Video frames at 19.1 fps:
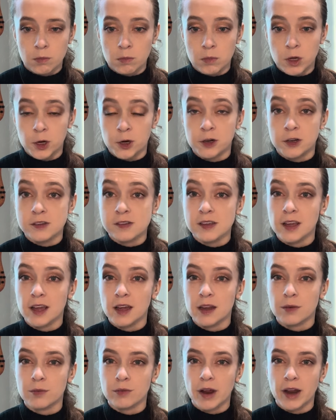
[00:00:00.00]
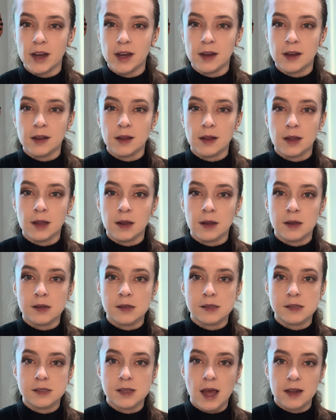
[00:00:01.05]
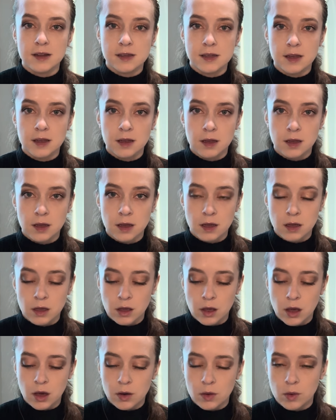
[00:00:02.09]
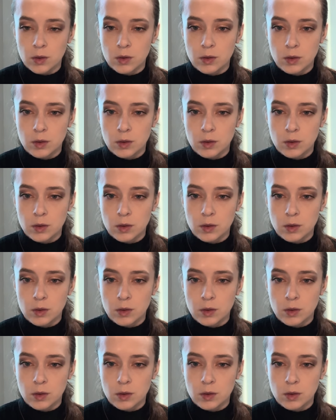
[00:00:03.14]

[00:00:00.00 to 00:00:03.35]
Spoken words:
Here it is again. Ready, set, go.